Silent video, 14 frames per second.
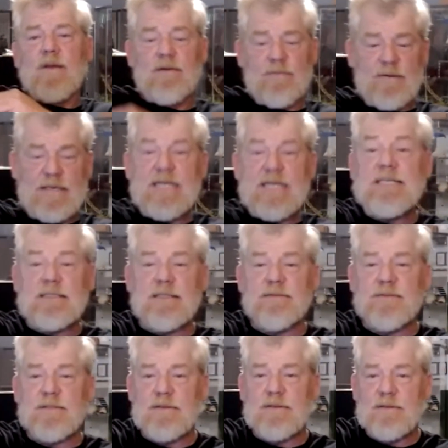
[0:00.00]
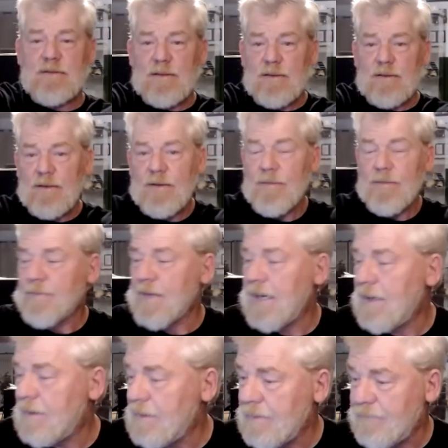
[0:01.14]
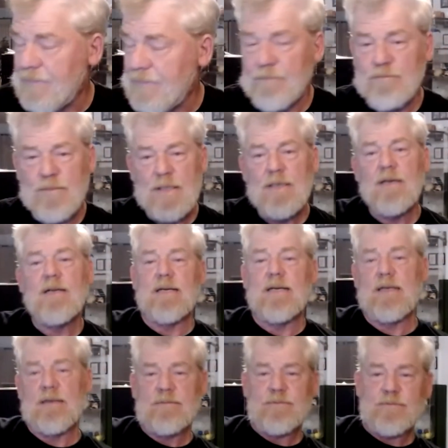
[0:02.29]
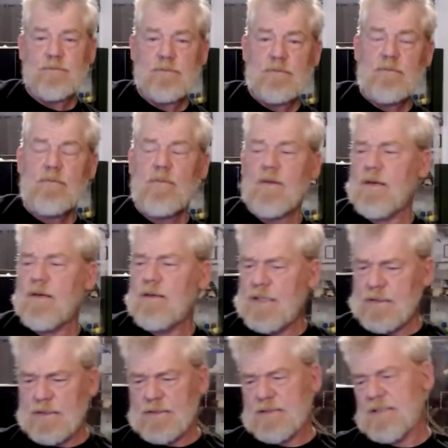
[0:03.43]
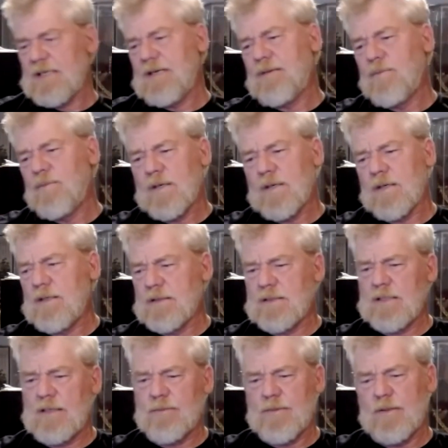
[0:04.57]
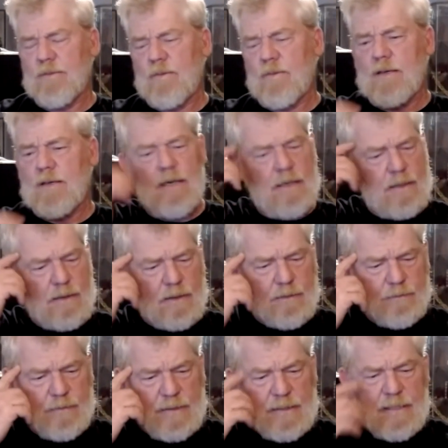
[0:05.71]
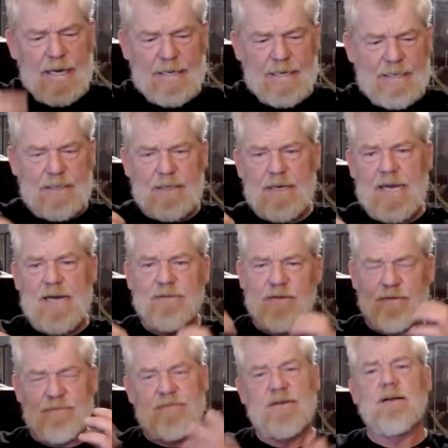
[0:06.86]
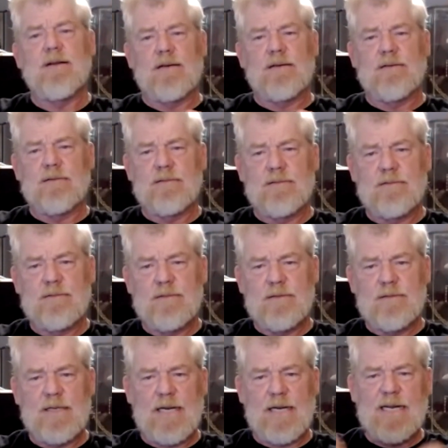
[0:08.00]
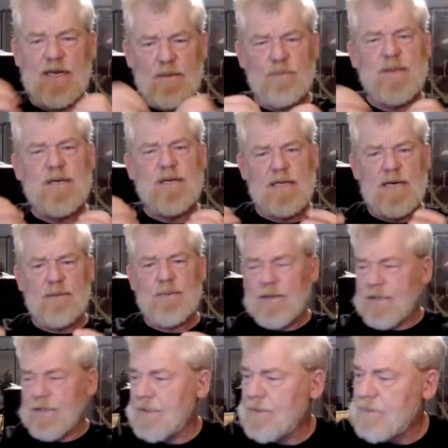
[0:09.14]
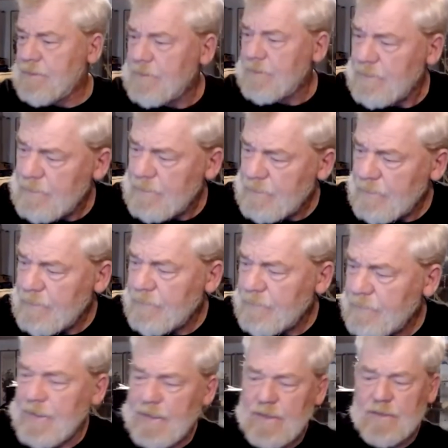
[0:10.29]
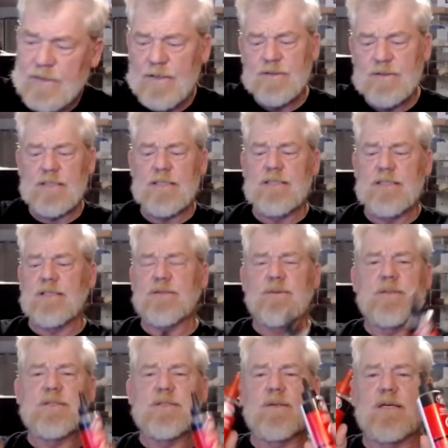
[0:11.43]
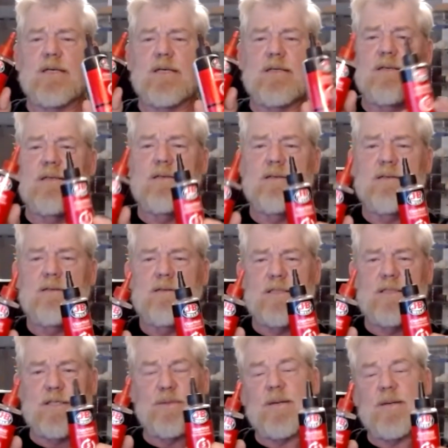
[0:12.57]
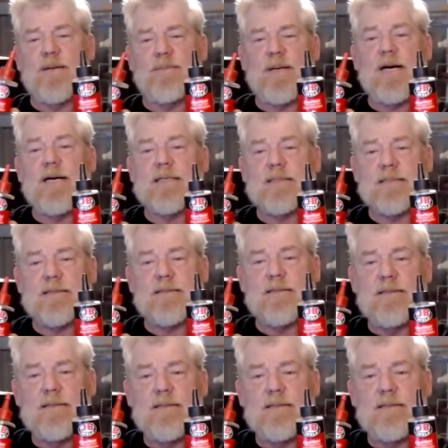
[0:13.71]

adhesives. Now, if I'm building, like let's say I'm working on something where I need to have a filler and I need to build up on it, then I'll usually just resort to 2-part epoxies,